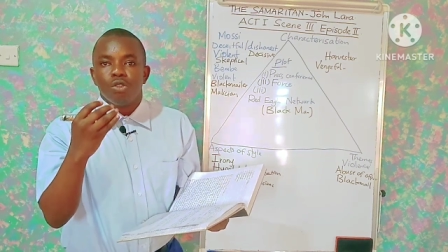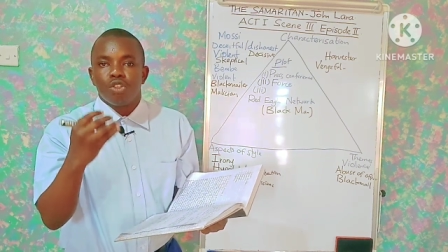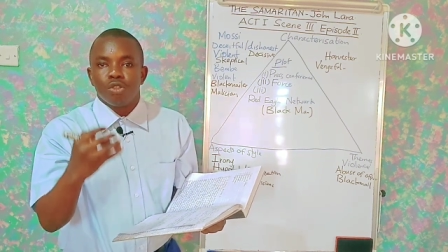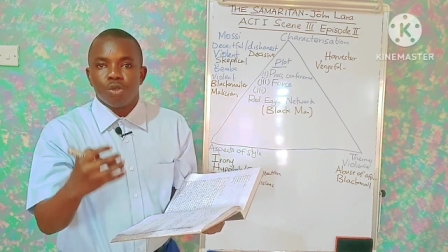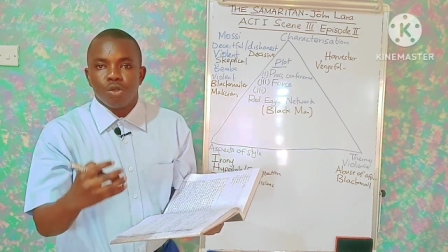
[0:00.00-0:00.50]

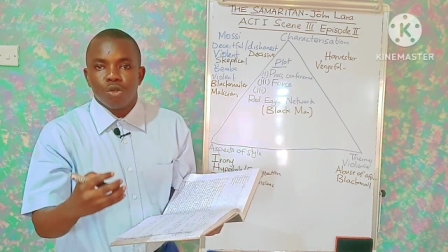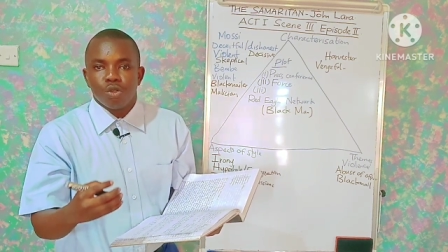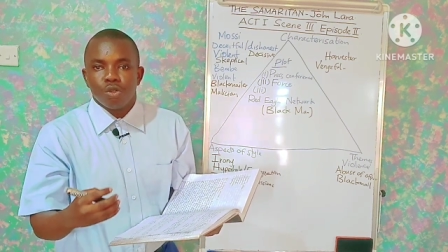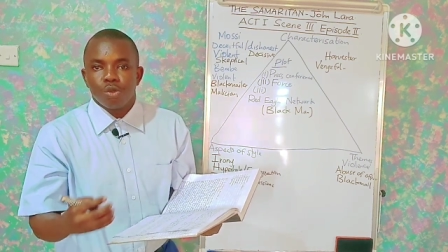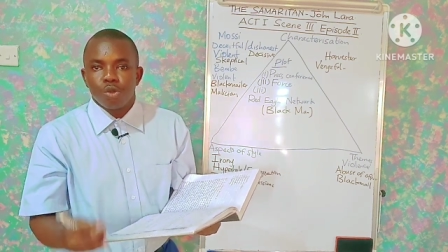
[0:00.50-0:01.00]

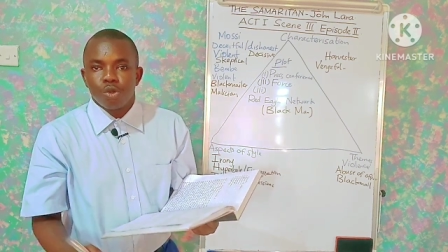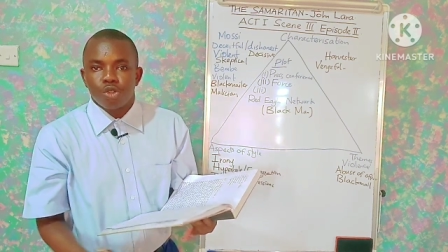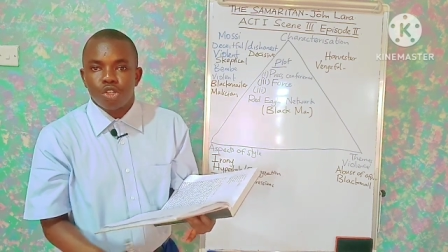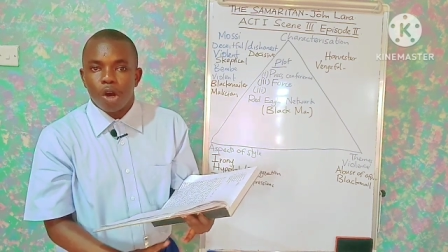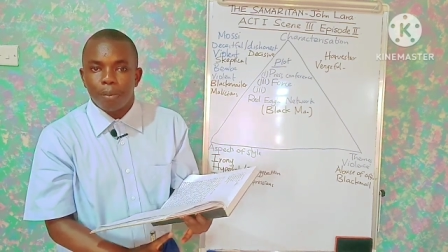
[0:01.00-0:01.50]
to
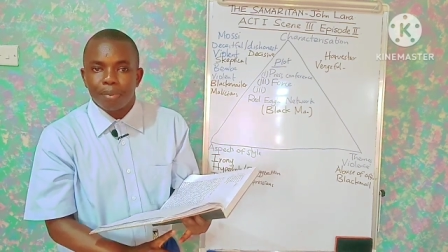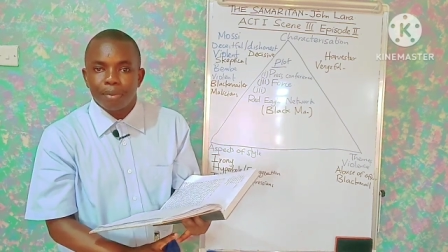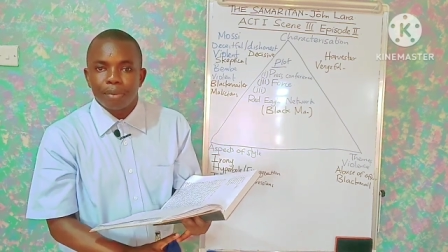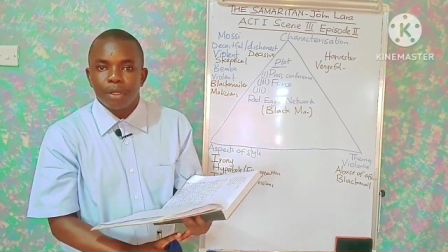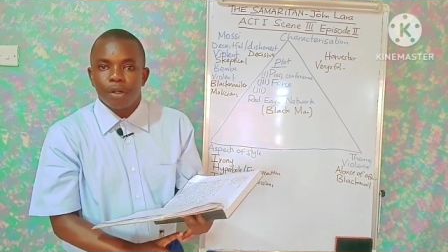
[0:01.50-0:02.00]
stop
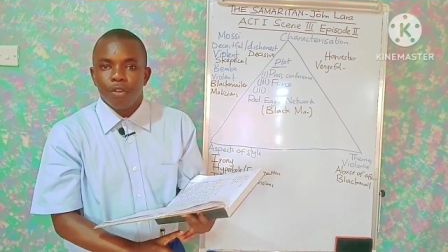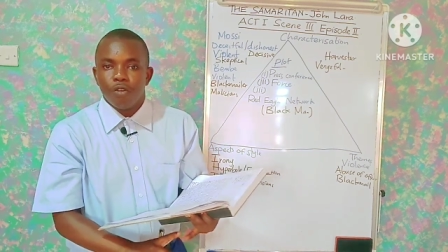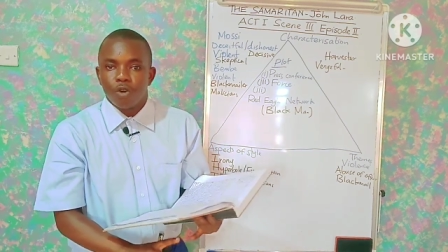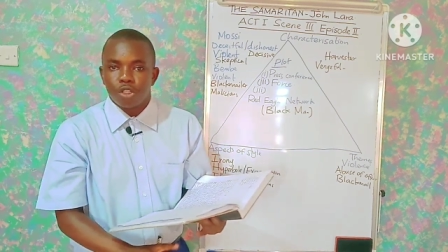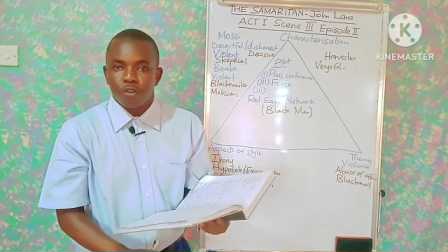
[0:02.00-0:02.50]
the
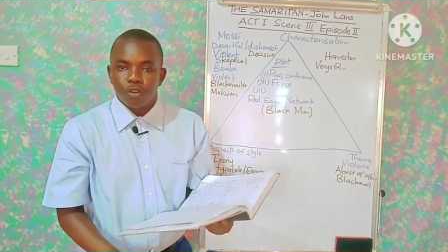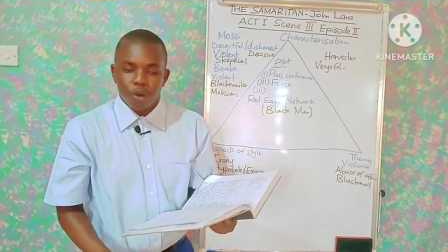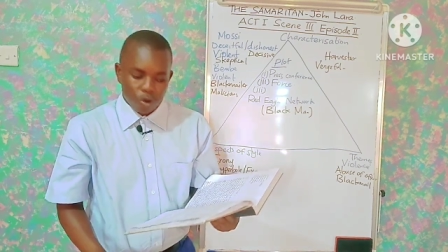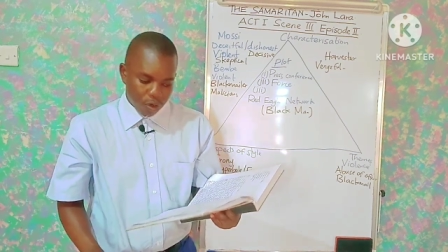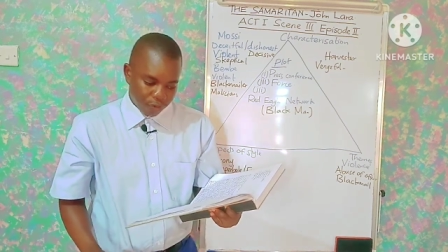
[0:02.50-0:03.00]
vote of
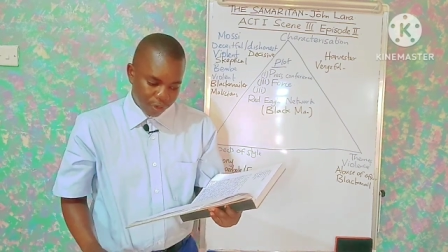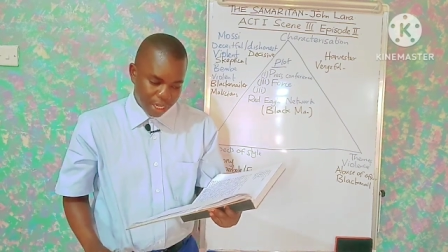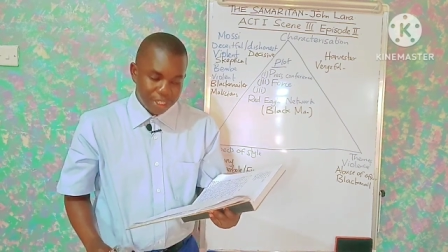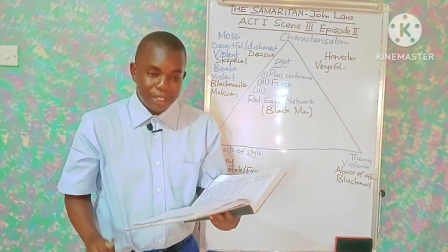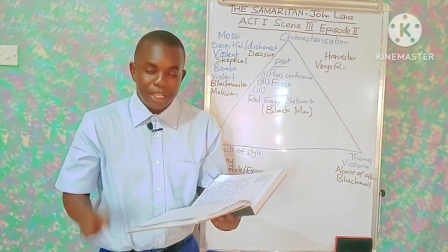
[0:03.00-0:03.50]
no
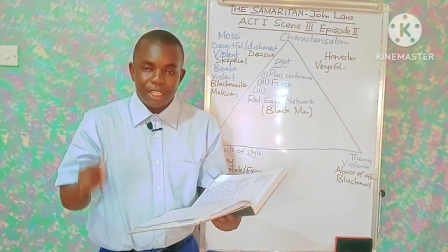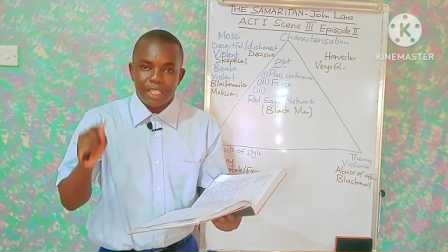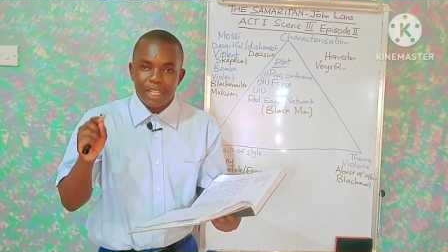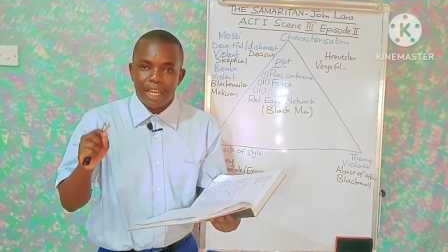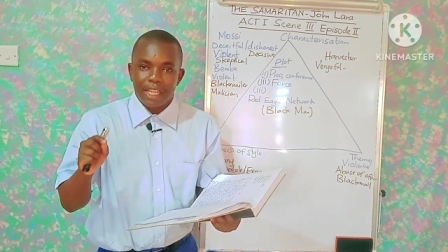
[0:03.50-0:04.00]
confidence, they
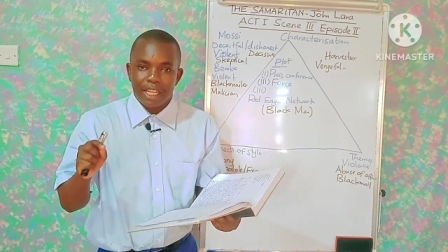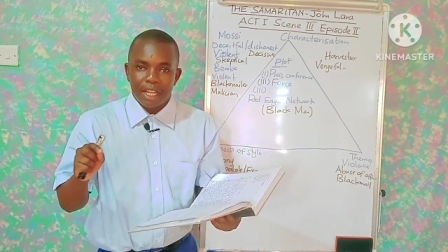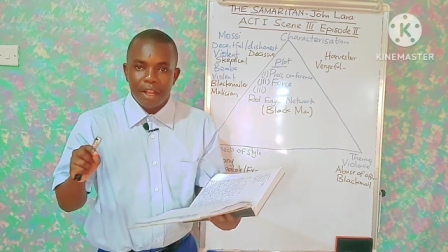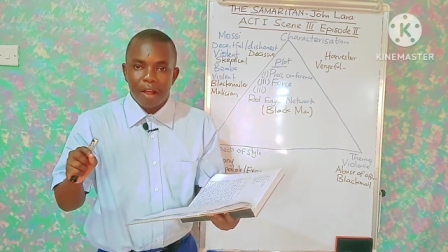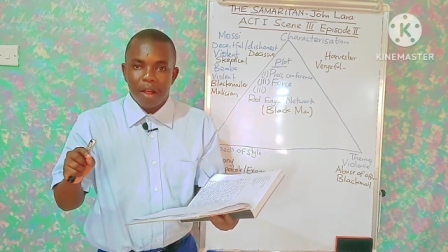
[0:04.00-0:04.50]
say
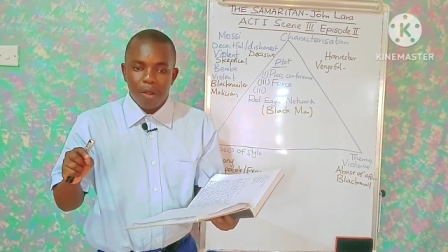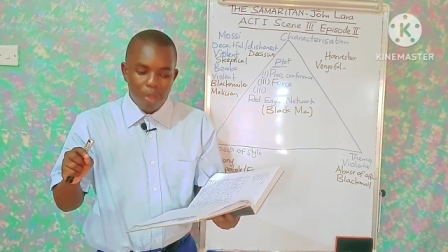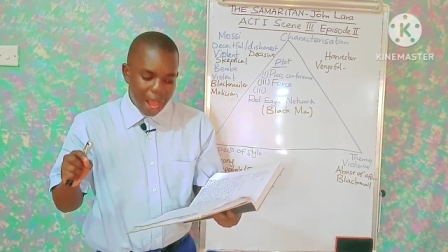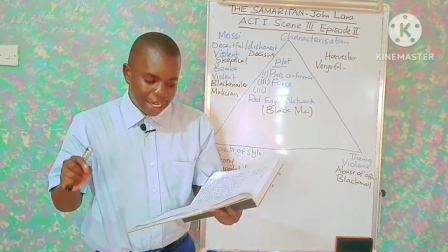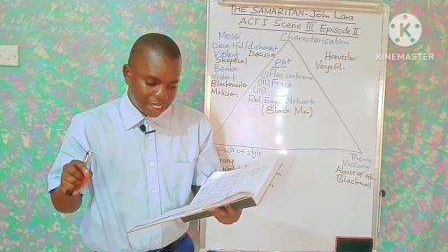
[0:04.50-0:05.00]

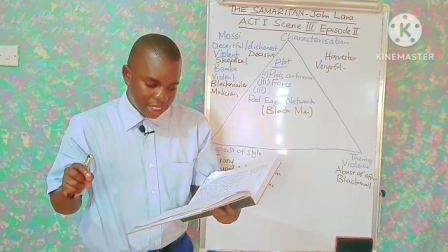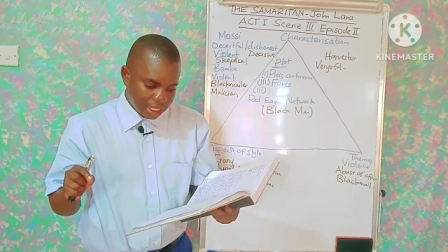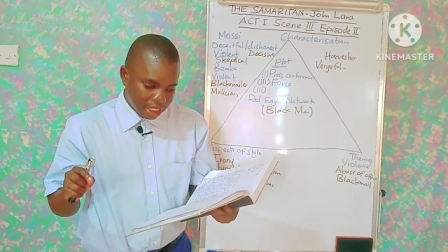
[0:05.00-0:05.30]
that